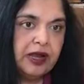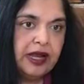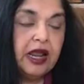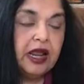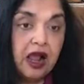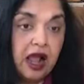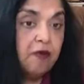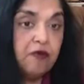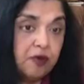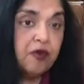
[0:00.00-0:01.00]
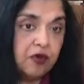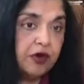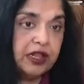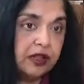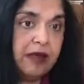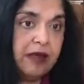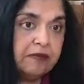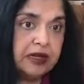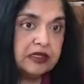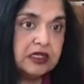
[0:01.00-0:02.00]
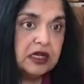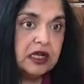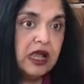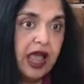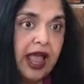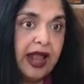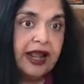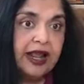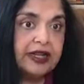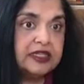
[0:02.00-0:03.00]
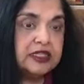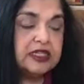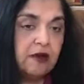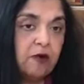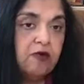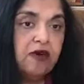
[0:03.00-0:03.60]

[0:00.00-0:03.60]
Wade, come from the 14th Amendment and its